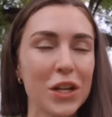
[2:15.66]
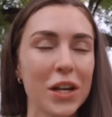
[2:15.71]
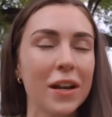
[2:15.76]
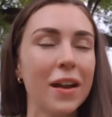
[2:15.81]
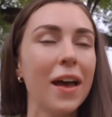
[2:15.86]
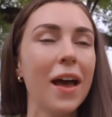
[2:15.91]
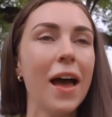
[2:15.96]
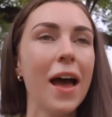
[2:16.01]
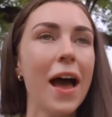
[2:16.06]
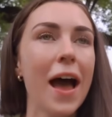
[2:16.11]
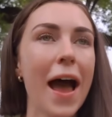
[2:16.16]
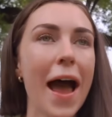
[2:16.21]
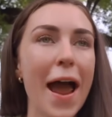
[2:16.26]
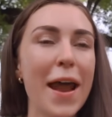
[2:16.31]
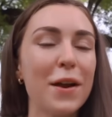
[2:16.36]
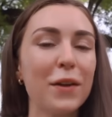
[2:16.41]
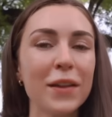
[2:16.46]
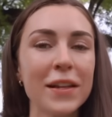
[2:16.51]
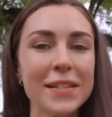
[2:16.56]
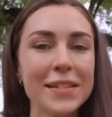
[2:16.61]
And
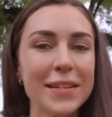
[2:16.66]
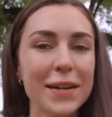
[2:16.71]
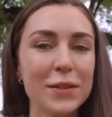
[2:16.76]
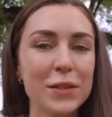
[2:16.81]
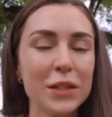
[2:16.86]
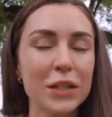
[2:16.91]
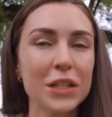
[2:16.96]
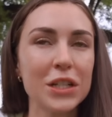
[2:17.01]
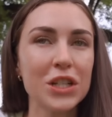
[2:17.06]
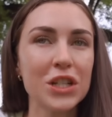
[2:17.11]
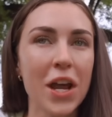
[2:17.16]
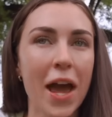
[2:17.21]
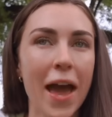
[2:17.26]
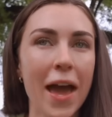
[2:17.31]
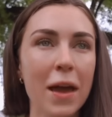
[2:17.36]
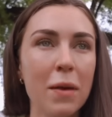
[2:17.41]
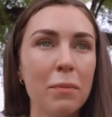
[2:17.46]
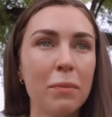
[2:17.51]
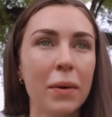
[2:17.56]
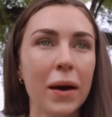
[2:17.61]
I know that sounds
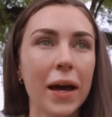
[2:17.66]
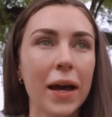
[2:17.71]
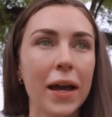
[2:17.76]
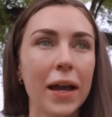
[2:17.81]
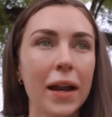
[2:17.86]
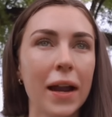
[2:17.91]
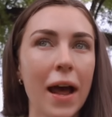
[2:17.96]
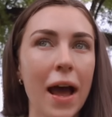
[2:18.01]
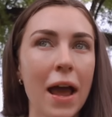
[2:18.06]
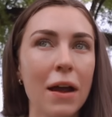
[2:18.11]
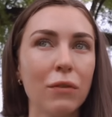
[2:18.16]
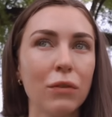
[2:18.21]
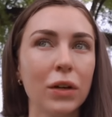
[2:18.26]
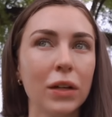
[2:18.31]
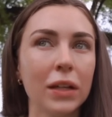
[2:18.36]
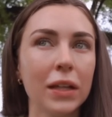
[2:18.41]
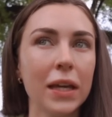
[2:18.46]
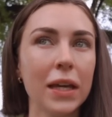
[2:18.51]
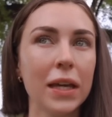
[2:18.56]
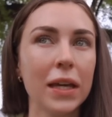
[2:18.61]
cliche, but I
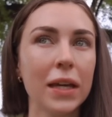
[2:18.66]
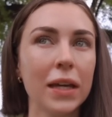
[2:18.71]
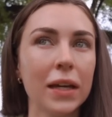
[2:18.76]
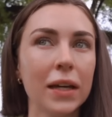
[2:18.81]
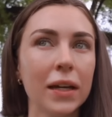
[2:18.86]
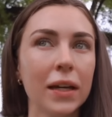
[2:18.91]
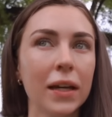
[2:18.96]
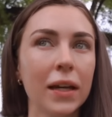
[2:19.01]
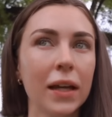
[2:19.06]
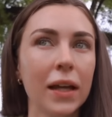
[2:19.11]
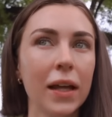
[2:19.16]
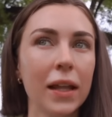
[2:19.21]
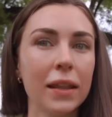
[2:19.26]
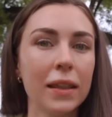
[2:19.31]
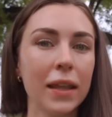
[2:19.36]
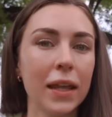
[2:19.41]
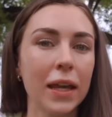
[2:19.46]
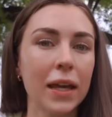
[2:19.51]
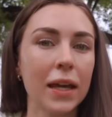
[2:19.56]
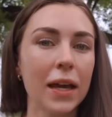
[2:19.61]
really
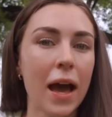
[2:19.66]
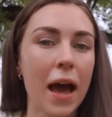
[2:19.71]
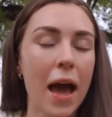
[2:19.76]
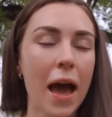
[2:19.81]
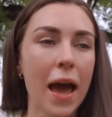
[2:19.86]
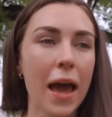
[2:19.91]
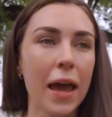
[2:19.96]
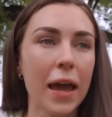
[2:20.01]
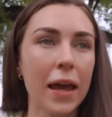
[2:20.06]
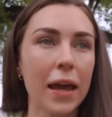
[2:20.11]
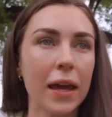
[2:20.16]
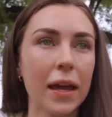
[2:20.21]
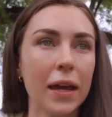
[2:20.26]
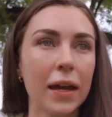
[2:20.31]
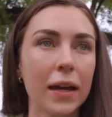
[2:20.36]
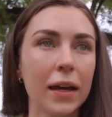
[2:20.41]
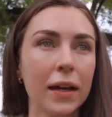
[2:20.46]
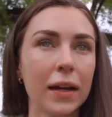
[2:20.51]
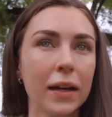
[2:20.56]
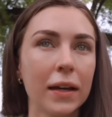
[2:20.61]
think
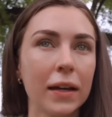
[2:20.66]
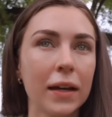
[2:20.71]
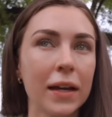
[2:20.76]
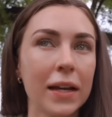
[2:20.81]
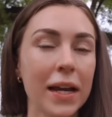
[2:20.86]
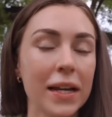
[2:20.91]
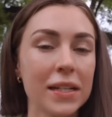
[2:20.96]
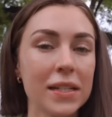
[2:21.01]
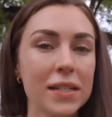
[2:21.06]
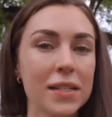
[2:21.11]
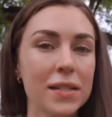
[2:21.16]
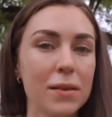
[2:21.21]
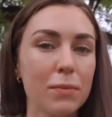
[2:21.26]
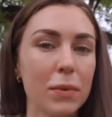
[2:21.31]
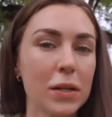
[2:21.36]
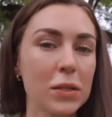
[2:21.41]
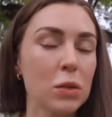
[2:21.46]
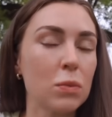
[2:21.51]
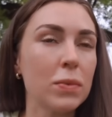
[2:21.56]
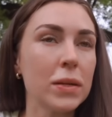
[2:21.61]
I connected some
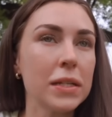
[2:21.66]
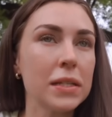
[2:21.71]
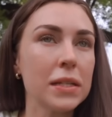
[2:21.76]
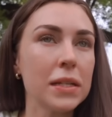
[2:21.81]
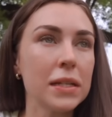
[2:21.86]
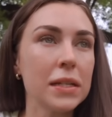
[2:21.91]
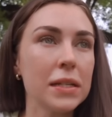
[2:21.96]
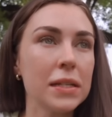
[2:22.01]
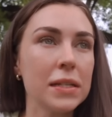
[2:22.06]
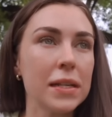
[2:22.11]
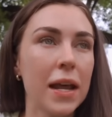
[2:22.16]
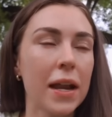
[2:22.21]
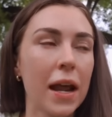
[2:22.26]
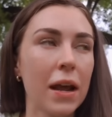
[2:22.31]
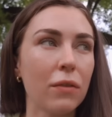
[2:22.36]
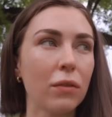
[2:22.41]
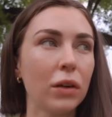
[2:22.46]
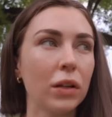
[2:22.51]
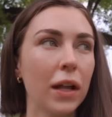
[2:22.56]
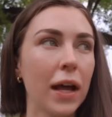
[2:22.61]
puzzle pieces, and
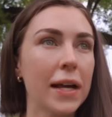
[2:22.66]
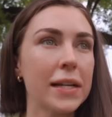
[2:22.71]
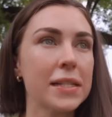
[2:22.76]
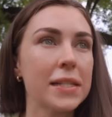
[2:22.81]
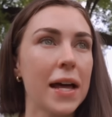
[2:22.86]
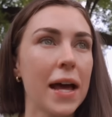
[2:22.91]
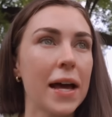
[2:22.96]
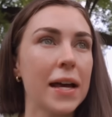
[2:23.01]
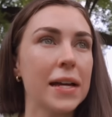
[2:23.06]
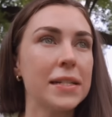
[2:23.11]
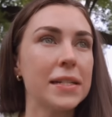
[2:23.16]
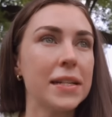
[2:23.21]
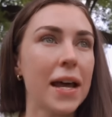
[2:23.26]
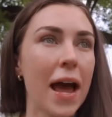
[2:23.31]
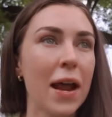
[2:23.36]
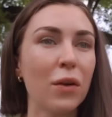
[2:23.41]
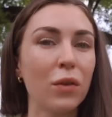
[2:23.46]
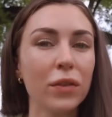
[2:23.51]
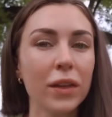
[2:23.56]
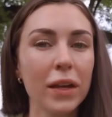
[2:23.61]
I realized that
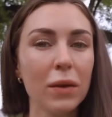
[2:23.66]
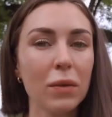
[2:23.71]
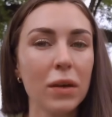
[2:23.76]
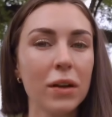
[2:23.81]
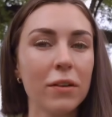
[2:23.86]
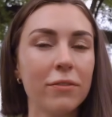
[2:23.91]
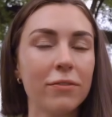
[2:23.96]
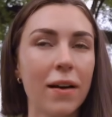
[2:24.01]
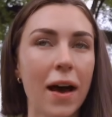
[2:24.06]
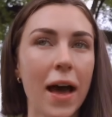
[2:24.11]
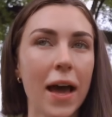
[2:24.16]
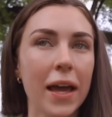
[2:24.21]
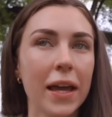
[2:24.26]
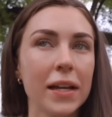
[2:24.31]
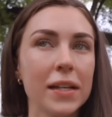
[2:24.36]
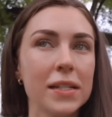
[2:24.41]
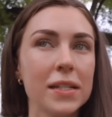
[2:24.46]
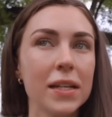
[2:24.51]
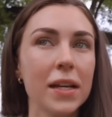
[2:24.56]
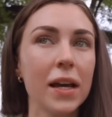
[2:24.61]
I don't think I'm going to
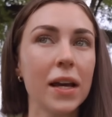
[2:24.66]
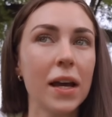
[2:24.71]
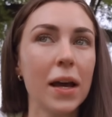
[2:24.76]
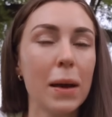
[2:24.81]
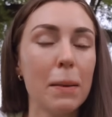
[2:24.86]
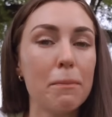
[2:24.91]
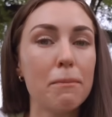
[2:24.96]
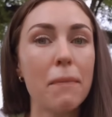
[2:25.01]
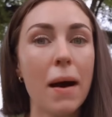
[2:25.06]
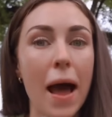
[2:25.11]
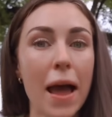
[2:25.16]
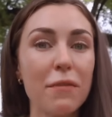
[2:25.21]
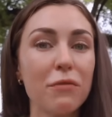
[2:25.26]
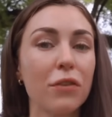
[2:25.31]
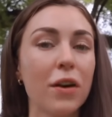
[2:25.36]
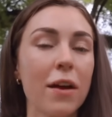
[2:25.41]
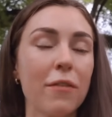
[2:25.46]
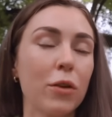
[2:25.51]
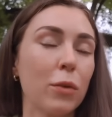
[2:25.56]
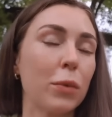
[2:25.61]
find my
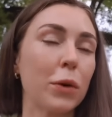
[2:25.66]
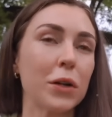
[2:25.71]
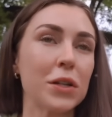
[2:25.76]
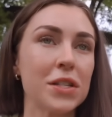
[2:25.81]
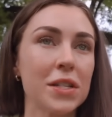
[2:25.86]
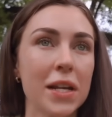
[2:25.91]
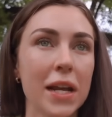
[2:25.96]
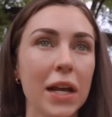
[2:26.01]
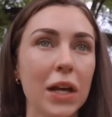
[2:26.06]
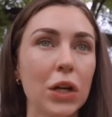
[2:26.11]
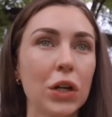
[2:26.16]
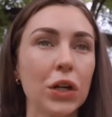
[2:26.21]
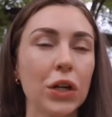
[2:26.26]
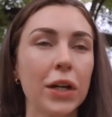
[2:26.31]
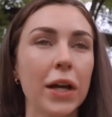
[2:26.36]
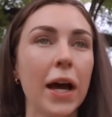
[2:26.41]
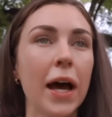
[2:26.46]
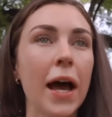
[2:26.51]
forever person in Korea.